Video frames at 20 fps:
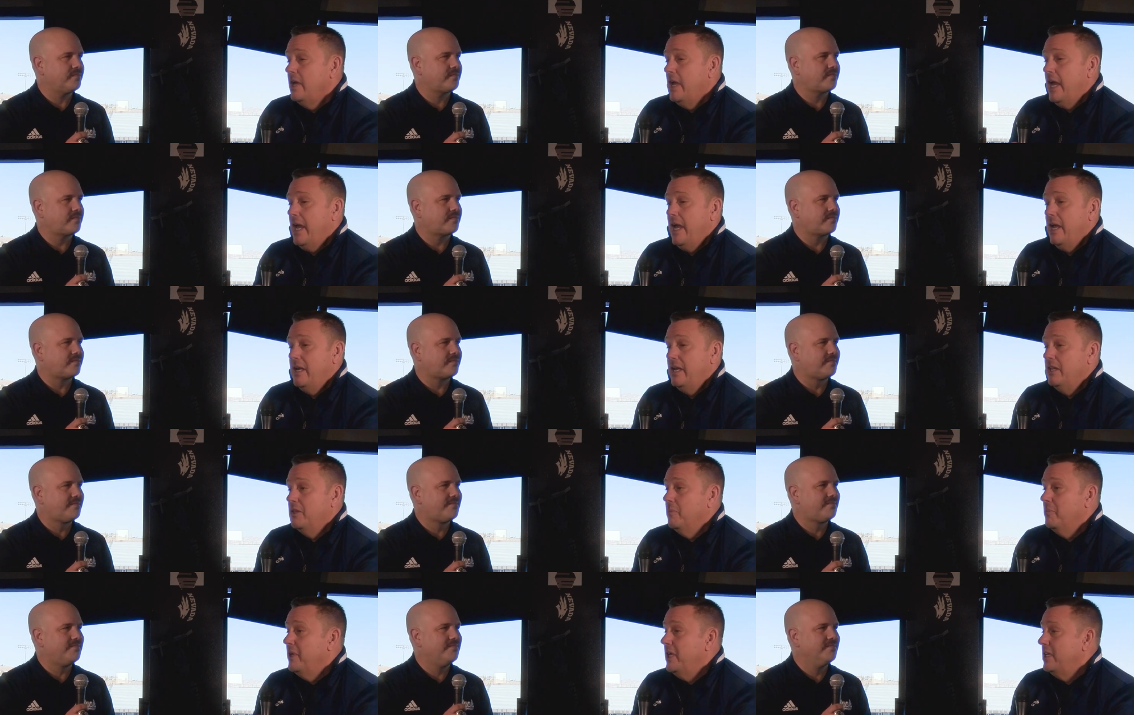Speaker 1: and
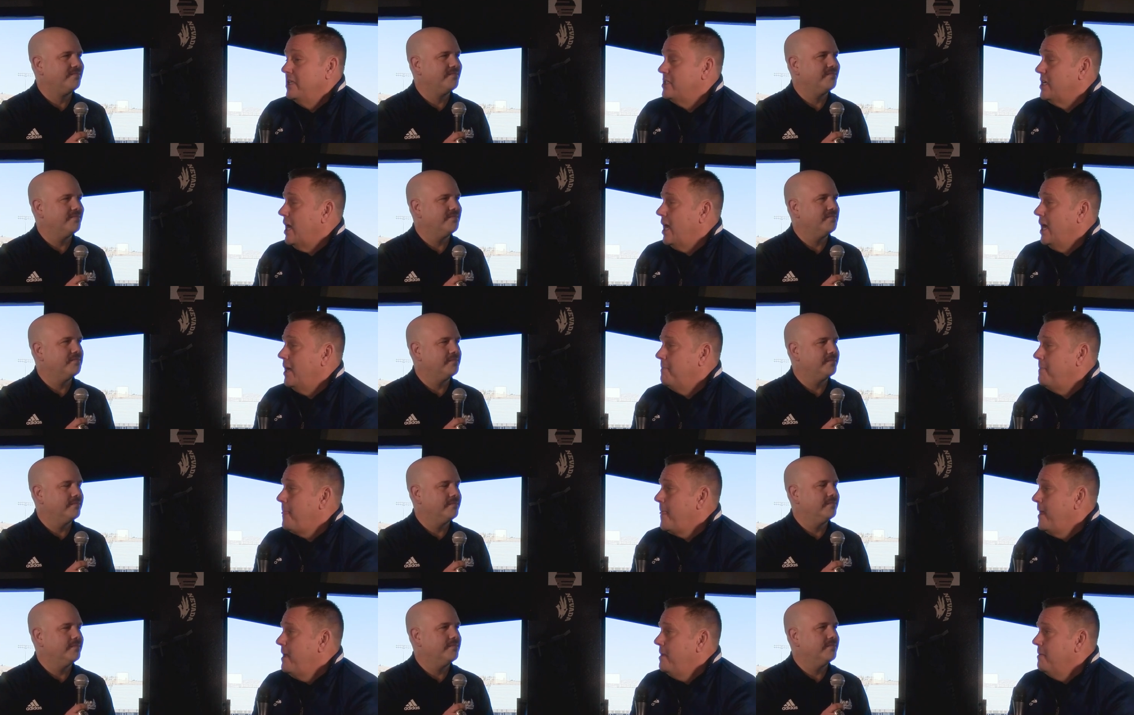in the meantime,
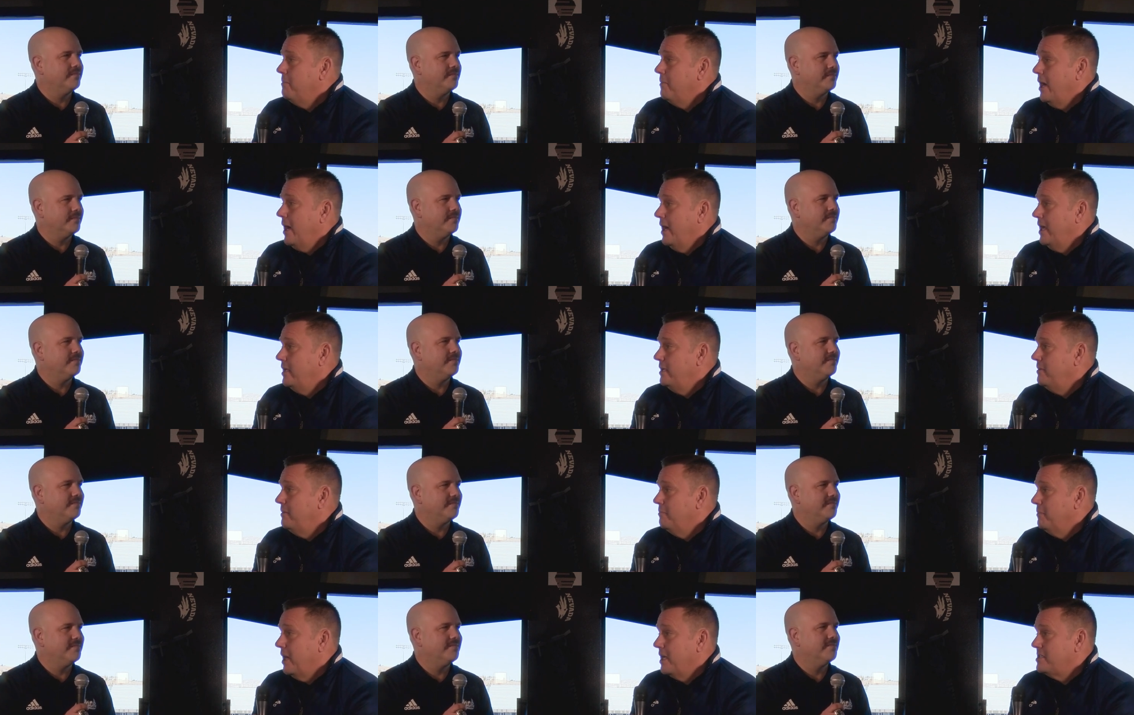my
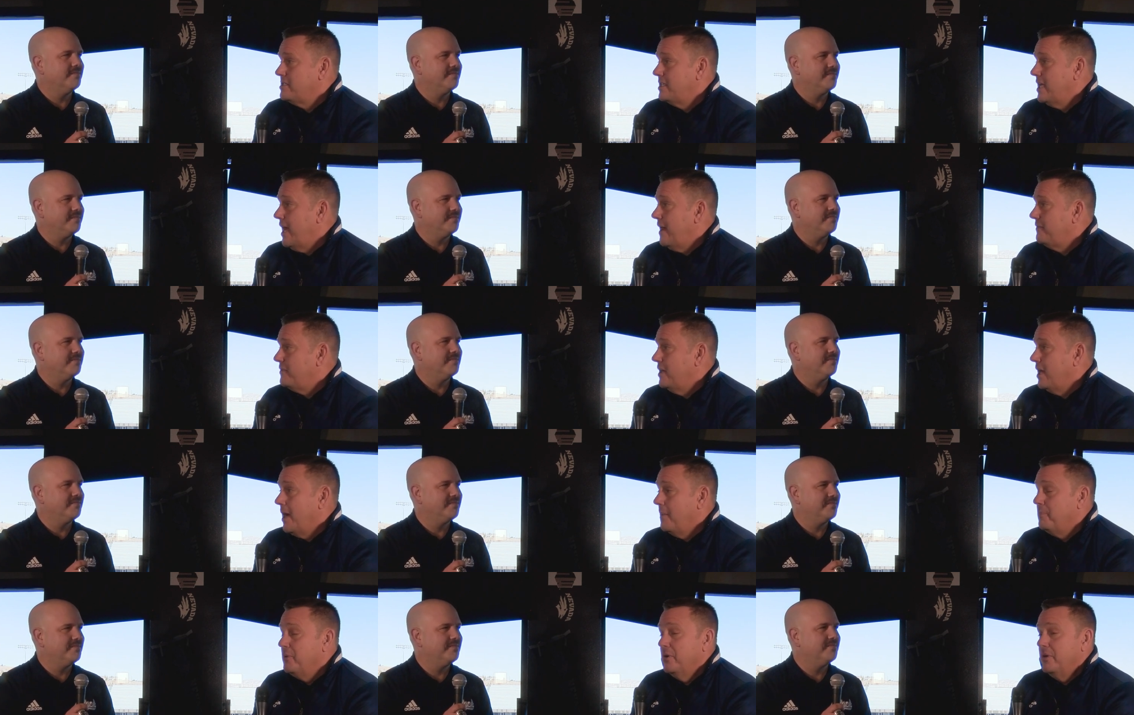my staff that
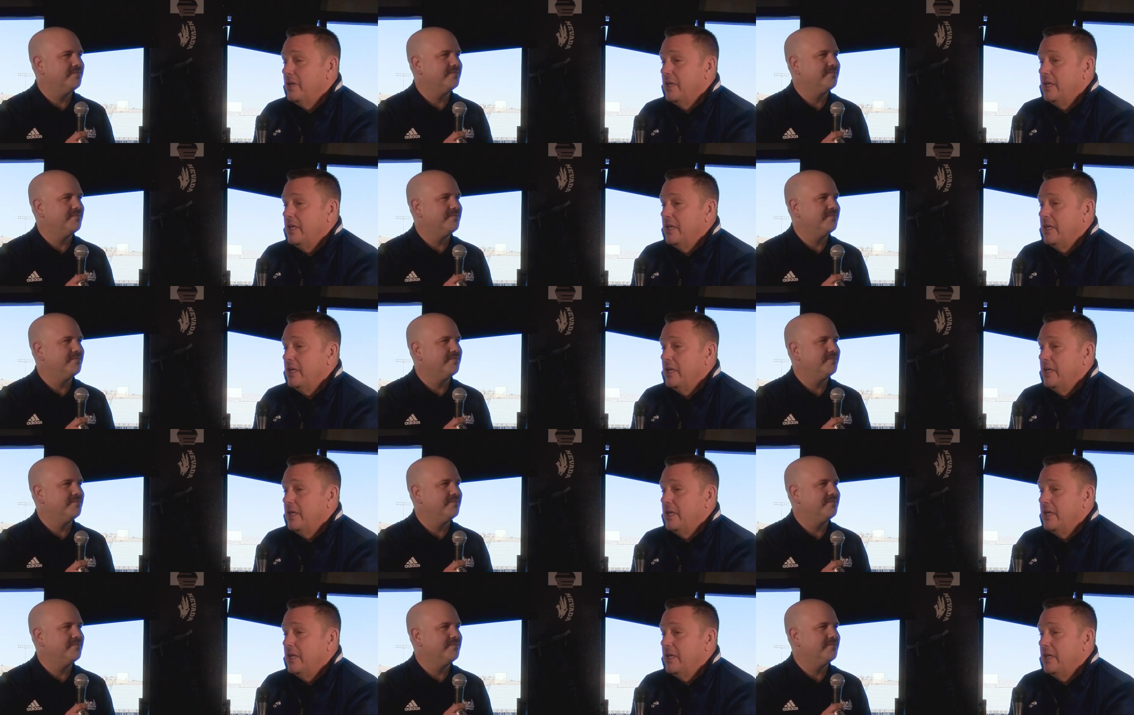I'm putting